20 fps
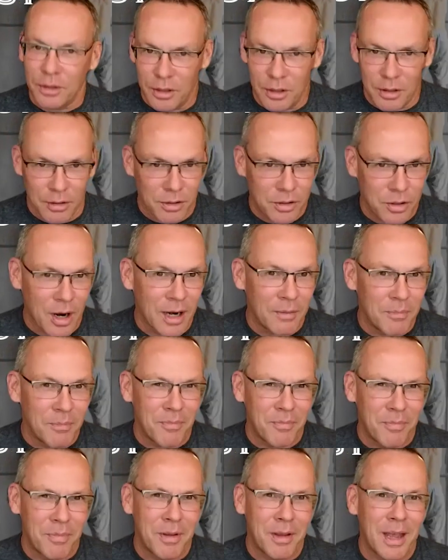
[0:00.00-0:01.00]
you're trying
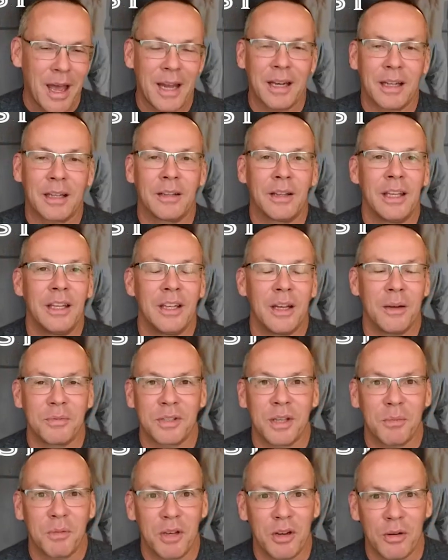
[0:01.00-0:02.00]
to kind of clean
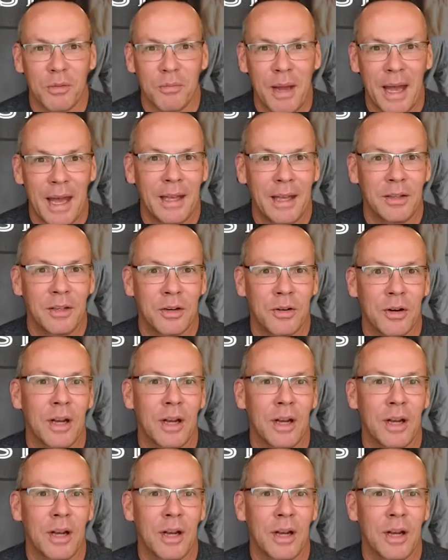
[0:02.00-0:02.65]
up some of your bad